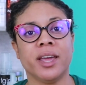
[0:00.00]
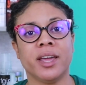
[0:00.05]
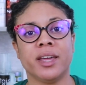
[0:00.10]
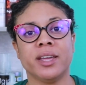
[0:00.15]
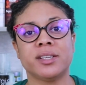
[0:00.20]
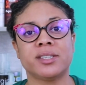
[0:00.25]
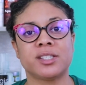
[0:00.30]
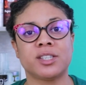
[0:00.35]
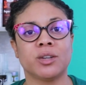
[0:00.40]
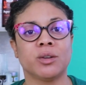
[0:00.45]

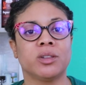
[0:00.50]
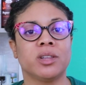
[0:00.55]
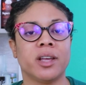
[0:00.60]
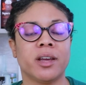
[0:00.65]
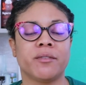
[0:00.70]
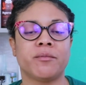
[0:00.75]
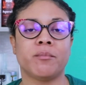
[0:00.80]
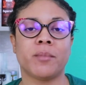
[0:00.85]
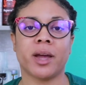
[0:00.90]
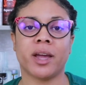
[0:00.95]
It still
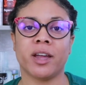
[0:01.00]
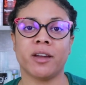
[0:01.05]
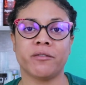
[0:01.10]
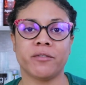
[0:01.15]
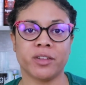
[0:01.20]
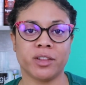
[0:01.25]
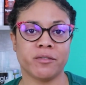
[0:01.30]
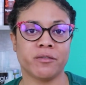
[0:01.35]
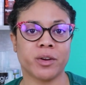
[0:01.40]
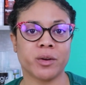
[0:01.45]
left my hair
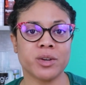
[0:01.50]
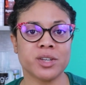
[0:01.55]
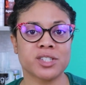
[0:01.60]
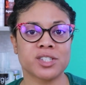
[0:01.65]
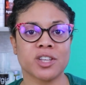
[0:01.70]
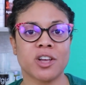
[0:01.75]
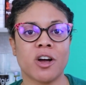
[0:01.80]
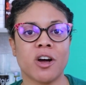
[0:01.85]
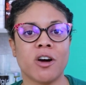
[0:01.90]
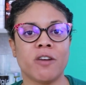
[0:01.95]
feeling very
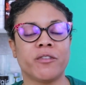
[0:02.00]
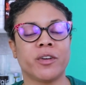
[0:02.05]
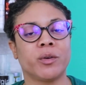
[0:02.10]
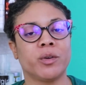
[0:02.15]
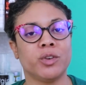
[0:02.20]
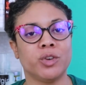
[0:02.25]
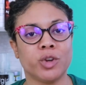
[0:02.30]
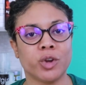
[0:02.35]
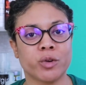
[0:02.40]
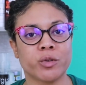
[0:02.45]
soft,
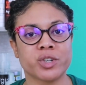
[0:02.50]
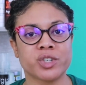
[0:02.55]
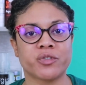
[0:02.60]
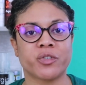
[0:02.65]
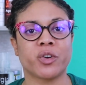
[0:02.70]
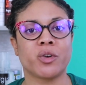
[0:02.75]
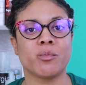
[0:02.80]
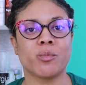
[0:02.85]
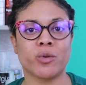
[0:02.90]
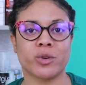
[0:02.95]
very nourished,
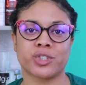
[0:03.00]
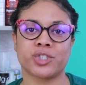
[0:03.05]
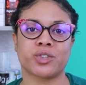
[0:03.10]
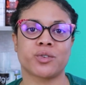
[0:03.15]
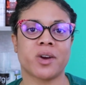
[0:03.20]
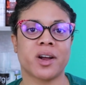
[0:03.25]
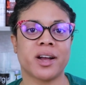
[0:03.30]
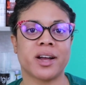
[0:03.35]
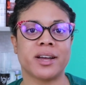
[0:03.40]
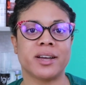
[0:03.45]
very
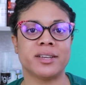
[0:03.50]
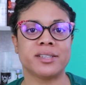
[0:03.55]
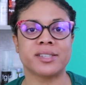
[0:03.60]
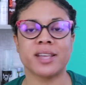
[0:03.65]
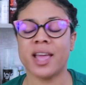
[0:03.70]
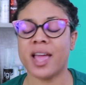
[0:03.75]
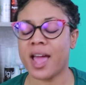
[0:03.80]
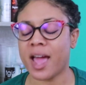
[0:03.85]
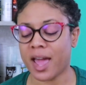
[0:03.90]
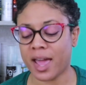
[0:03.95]
moisturized,